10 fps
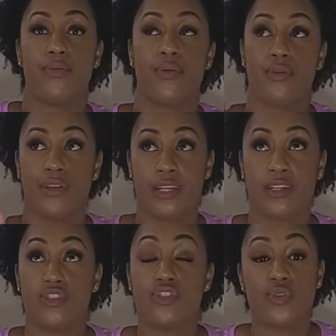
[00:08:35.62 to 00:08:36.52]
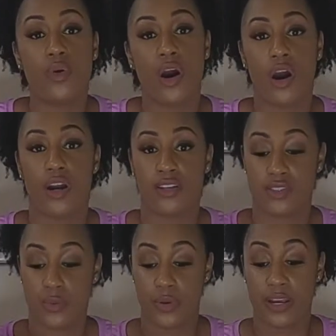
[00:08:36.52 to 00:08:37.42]
pulling too hard
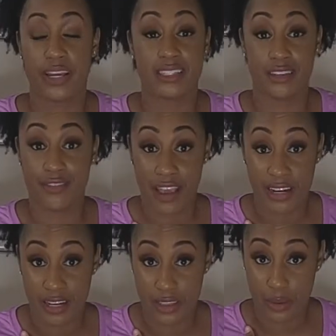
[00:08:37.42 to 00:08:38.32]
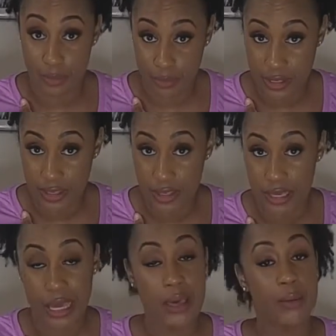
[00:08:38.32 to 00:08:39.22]
to where it's affecting their breathing.